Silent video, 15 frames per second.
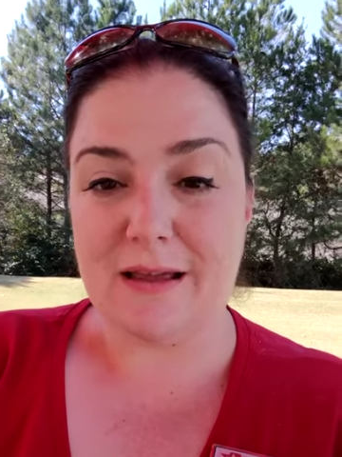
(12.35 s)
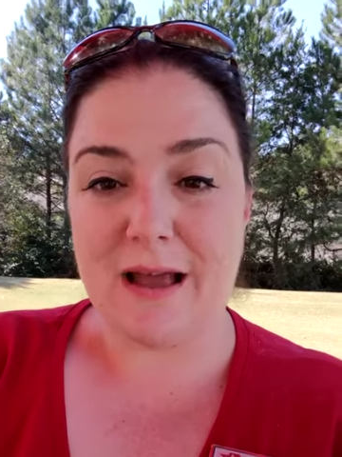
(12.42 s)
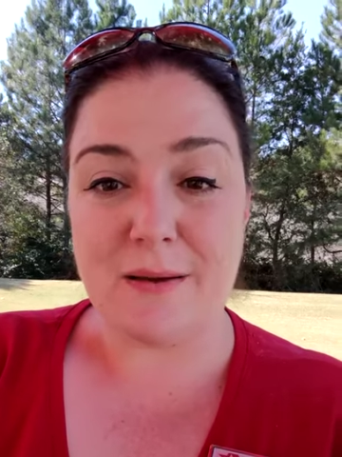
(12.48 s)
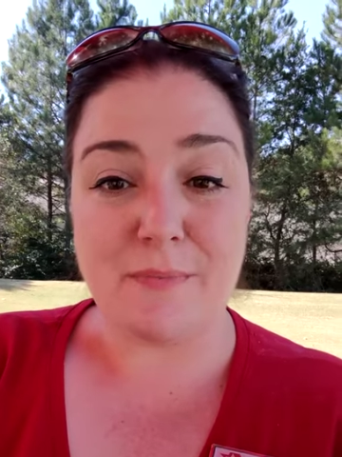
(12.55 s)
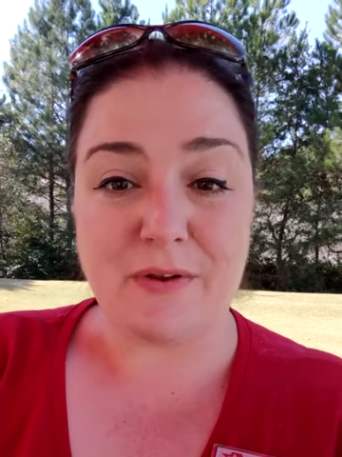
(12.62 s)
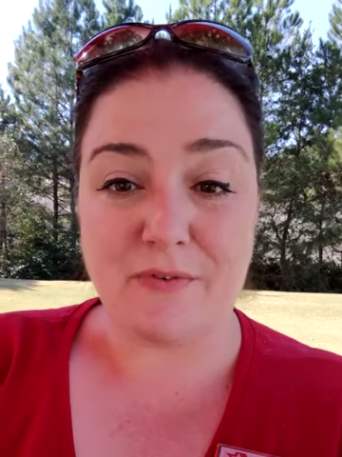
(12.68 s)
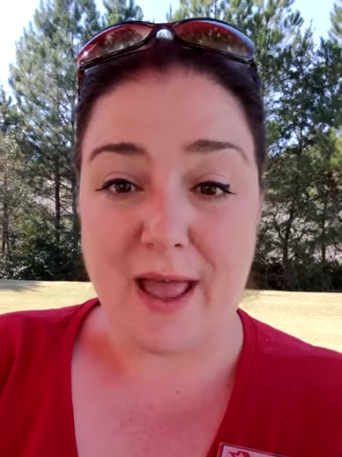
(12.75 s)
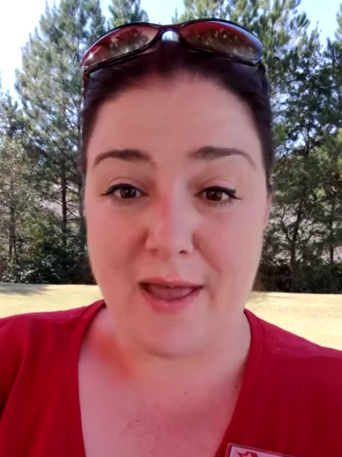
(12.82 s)
uh,
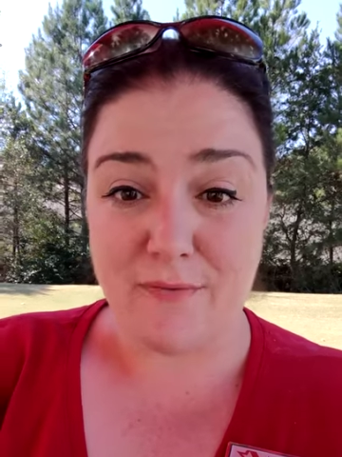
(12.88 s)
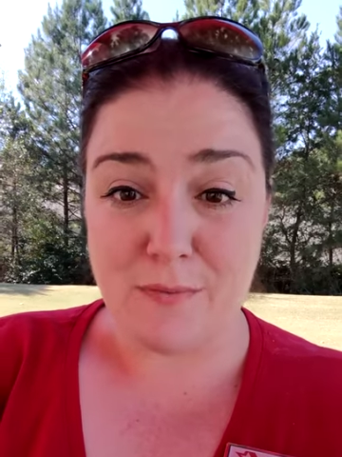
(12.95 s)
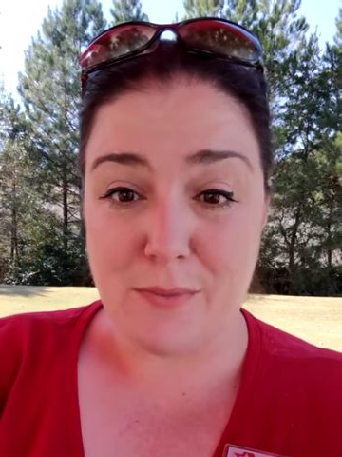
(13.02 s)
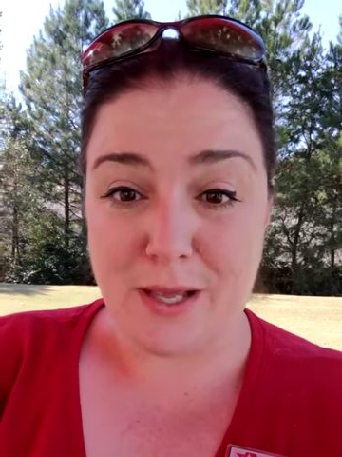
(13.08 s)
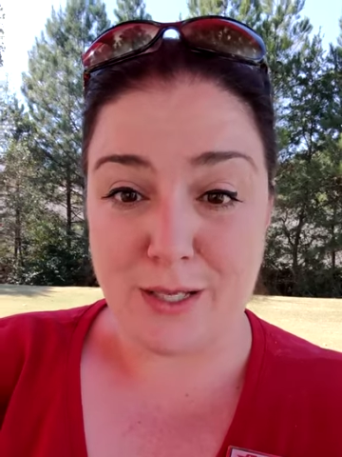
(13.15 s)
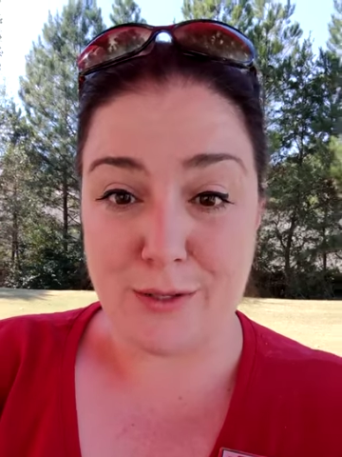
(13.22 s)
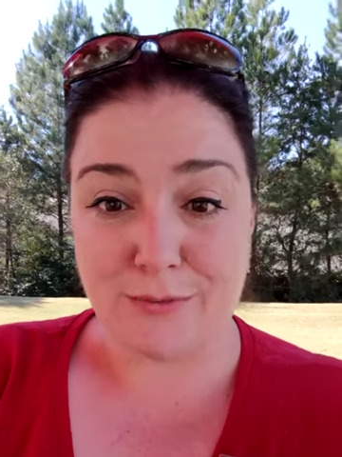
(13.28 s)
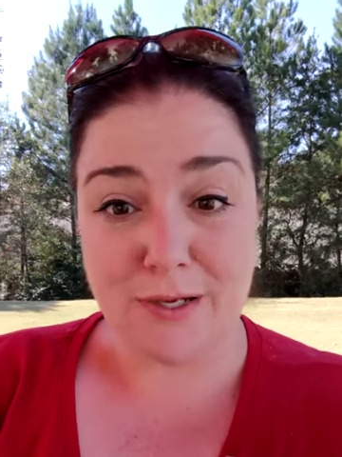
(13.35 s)
but if I haven't
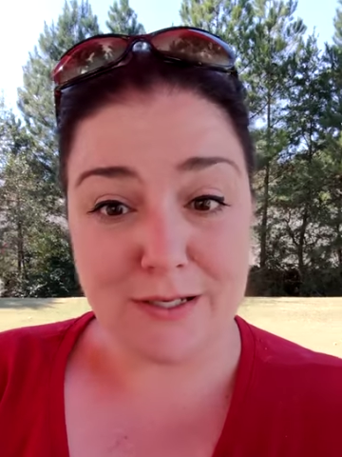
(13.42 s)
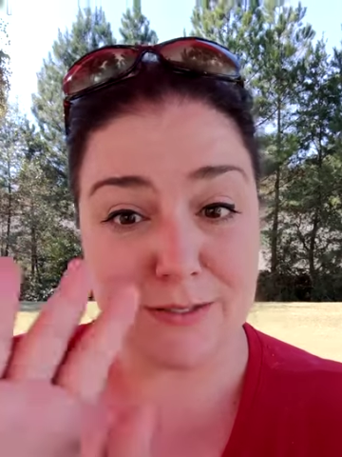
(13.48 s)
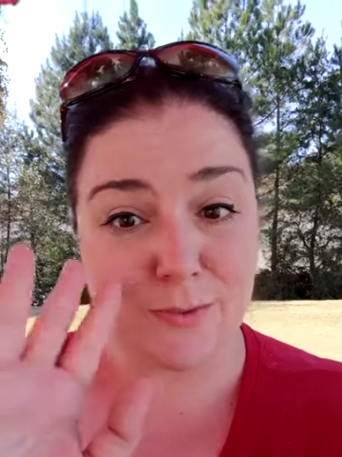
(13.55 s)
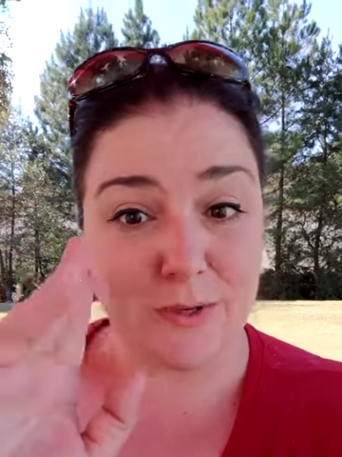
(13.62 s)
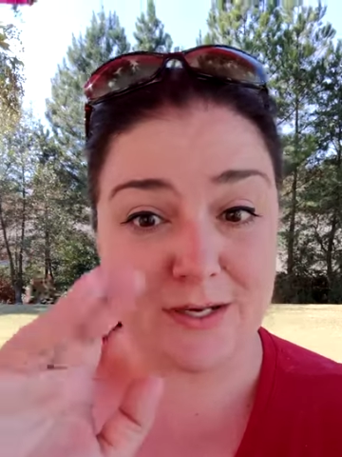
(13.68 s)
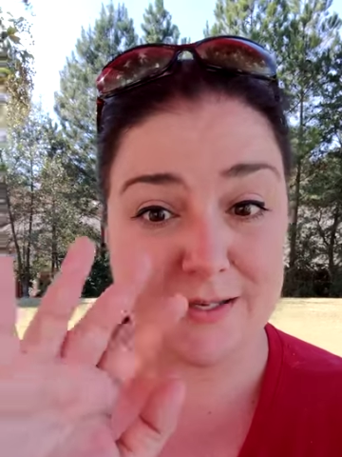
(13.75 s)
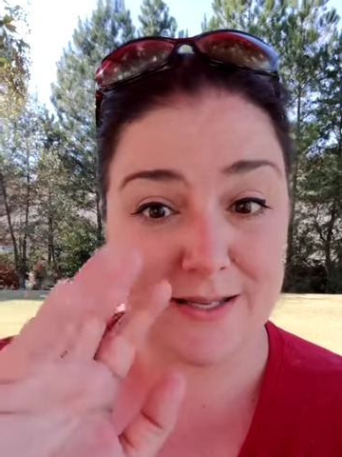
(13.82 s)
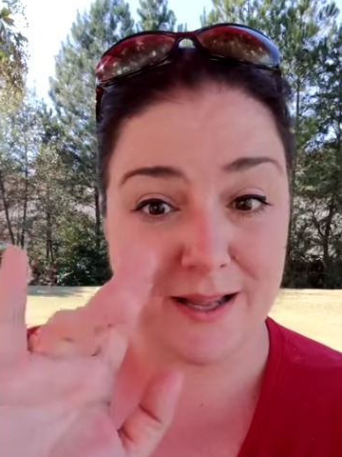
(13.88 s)
met you, I just
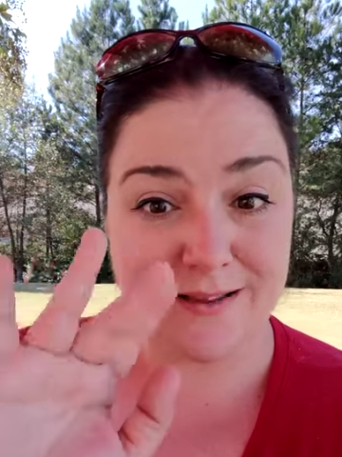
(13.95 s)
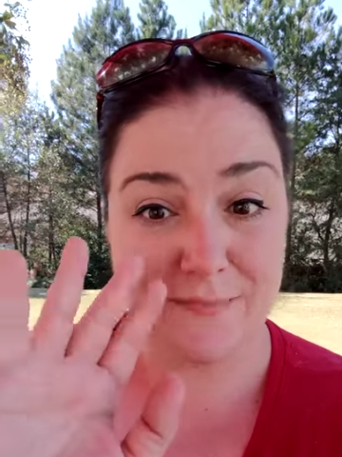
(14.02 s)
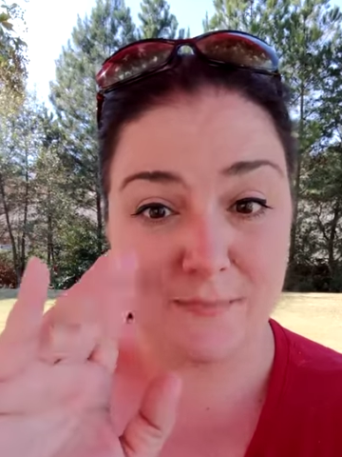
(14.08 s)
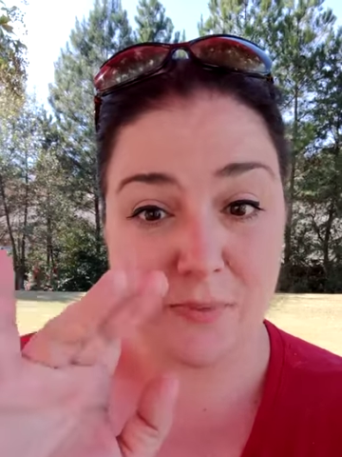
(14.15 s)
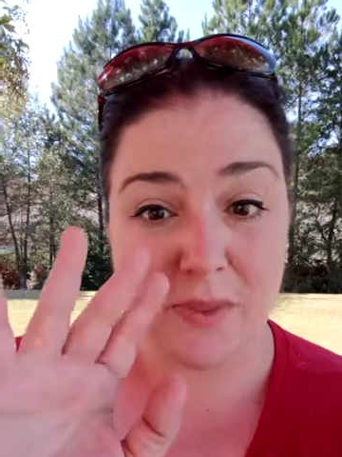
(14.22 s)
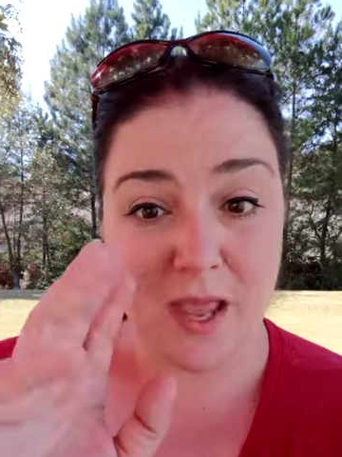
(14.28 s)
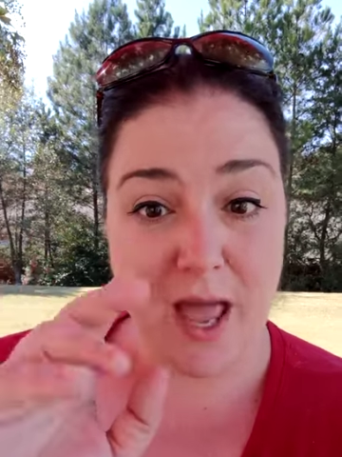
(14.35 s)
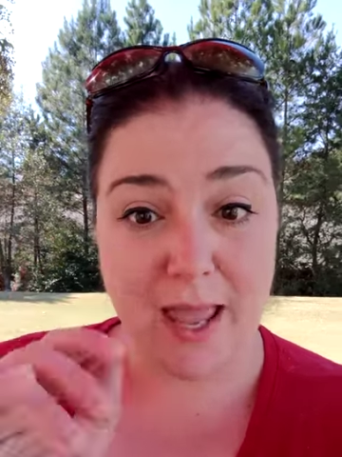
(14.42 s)
wanted to say
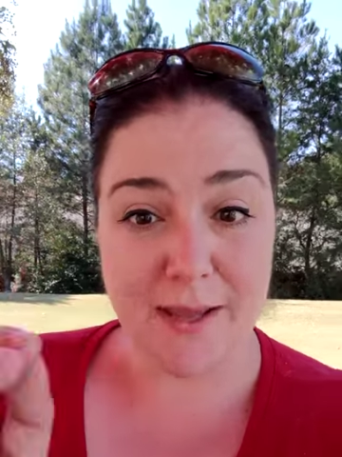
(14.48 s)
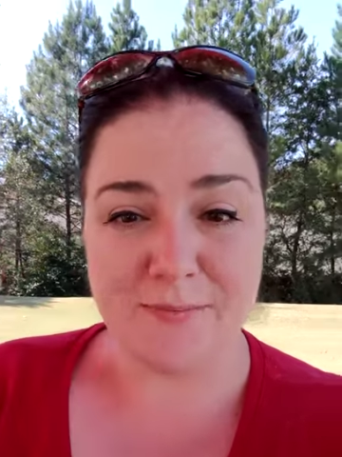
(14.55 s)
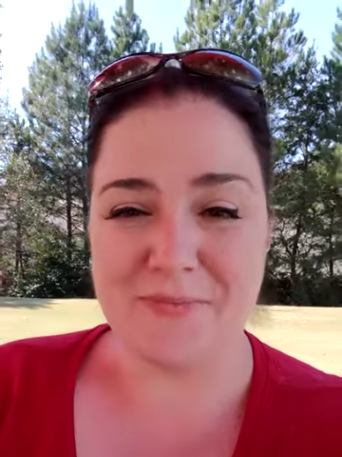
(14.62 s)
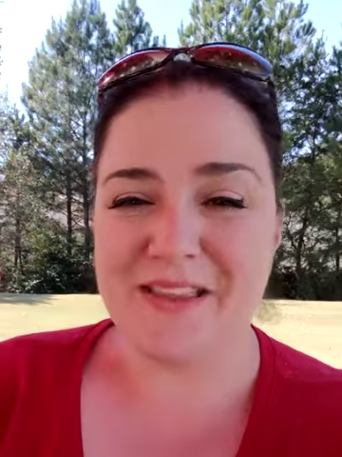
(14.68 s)
hi.